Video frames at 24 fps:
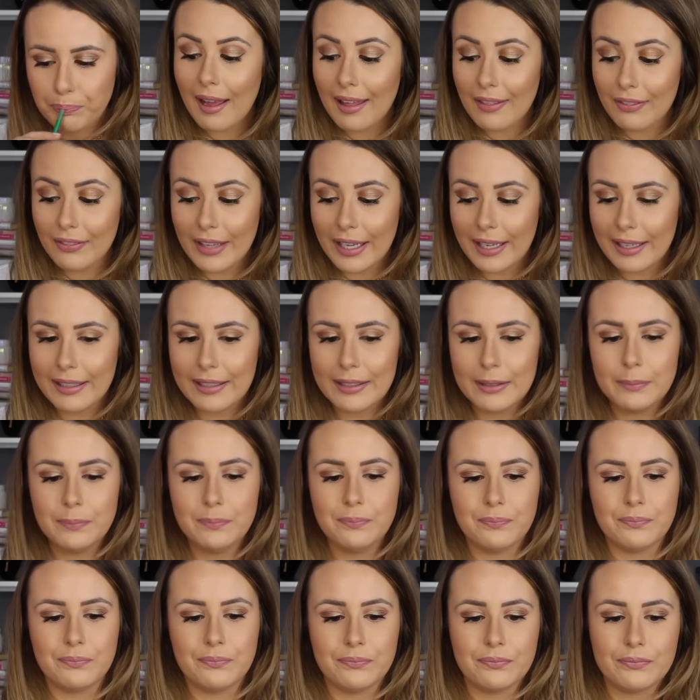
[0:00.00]
And
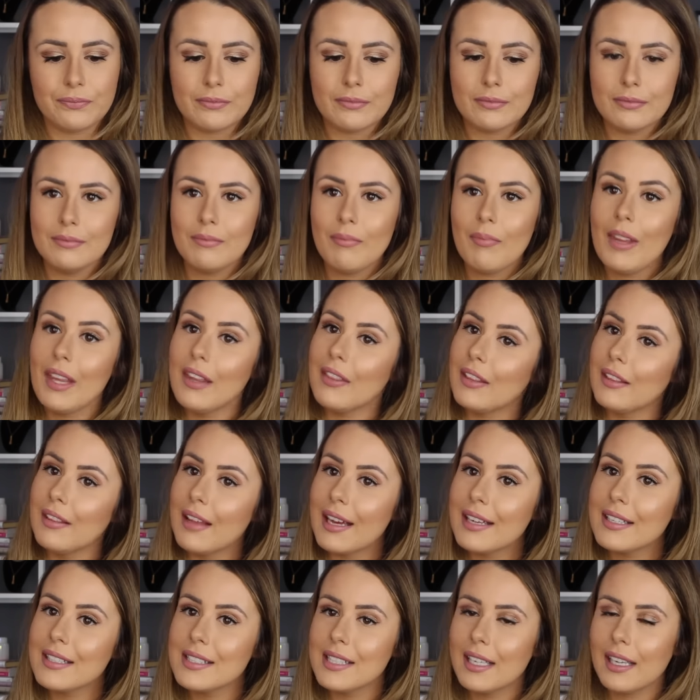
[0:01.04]
then the
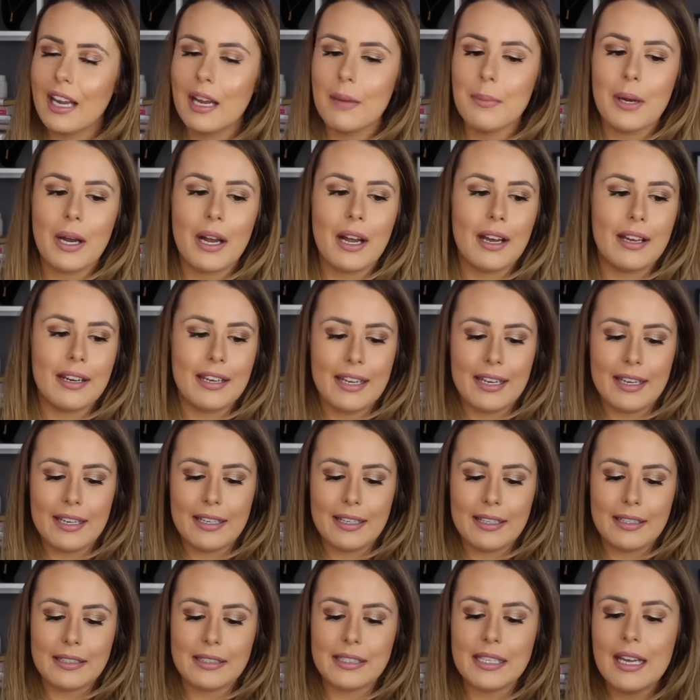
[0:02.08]
last thing I bought
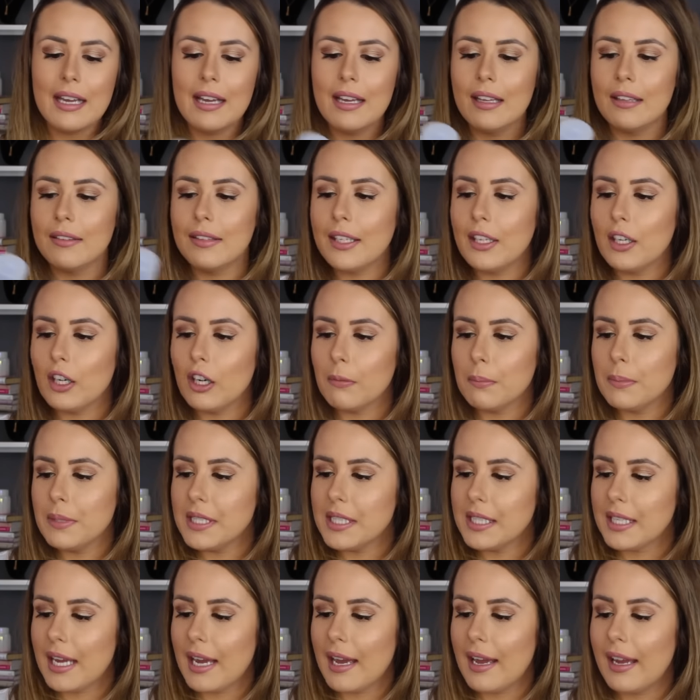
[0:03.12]
is the Urban
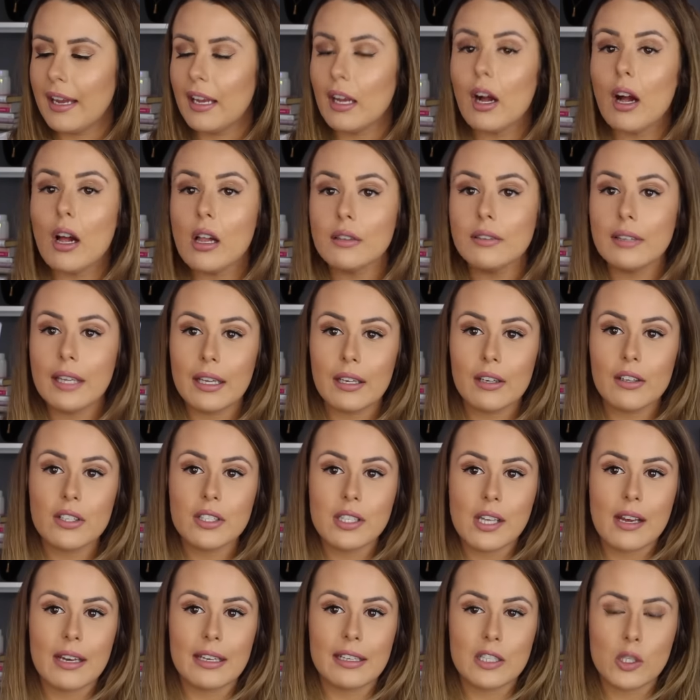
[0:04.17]
Decay All Nighter
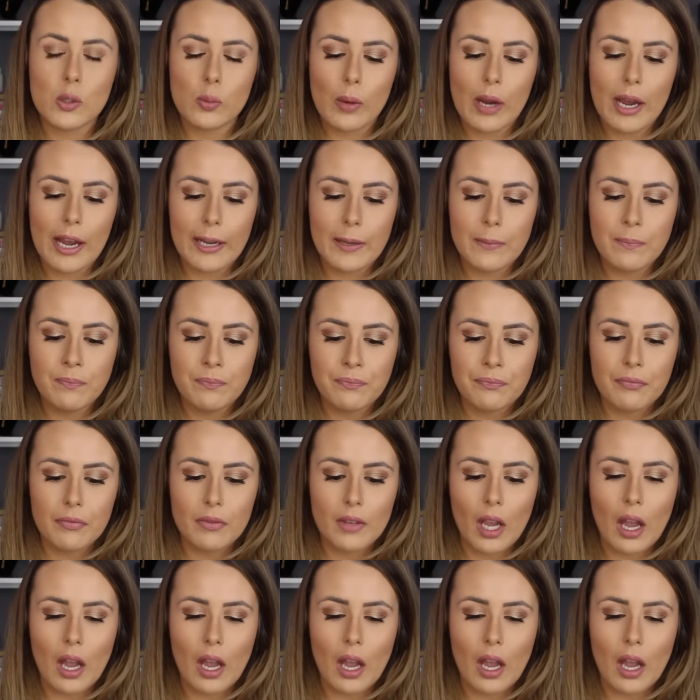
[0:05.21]
Setting Spray.